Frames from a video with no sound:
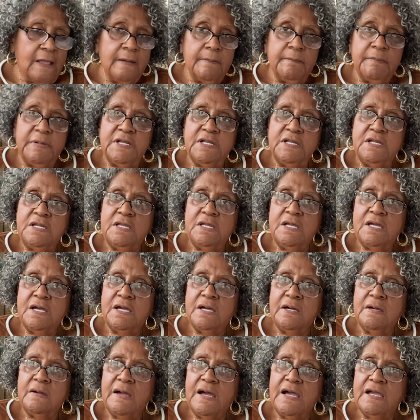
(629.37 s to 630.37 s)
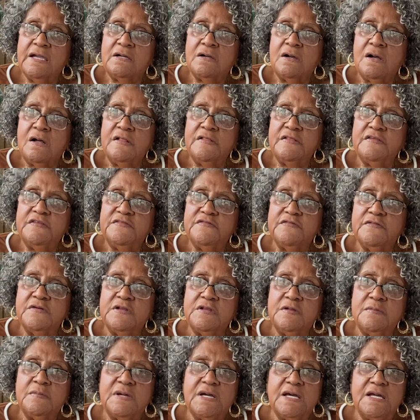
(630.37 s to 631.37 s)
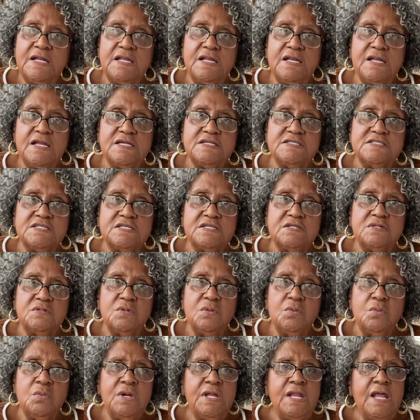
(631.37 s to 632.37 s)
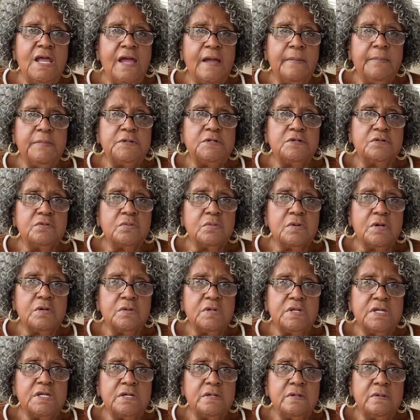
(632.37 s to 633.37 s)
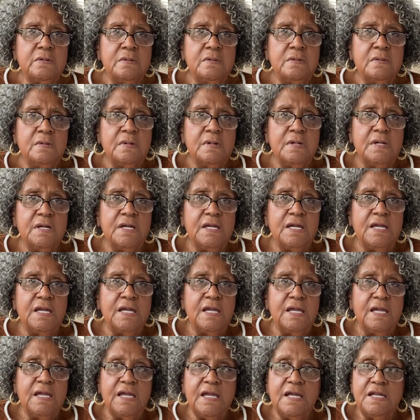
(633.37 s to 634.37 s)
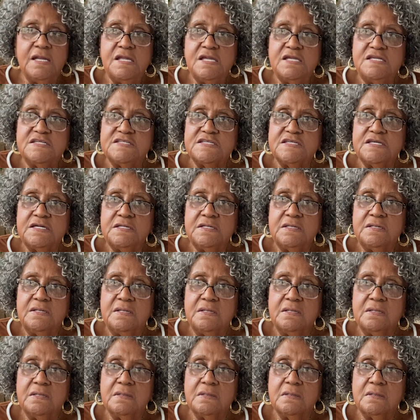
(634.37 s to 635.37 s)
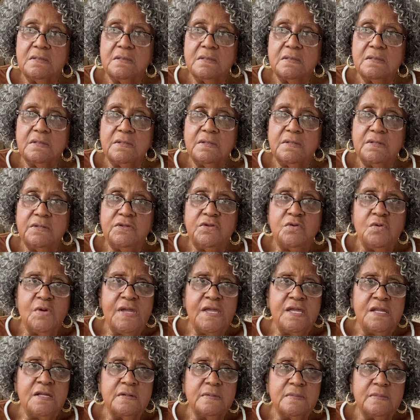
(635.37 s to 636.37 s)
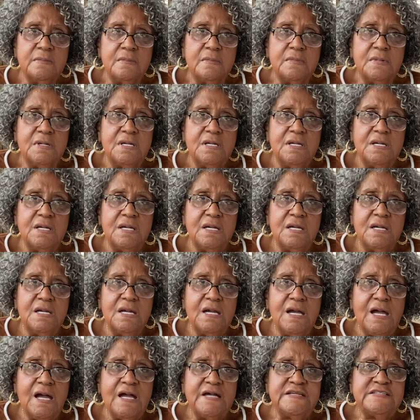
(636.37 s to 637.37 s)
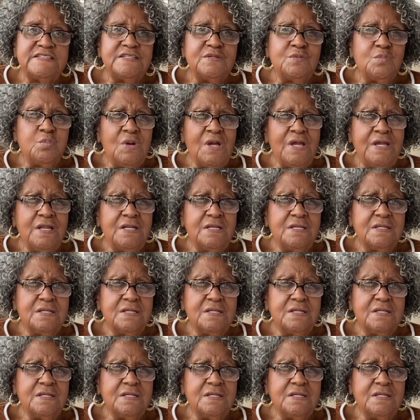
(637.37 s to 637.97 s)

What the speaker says: But anyhow, I called this friend of mine and I said, "What happened to Rodeo?" And he said, "You ate him." I said, "What?"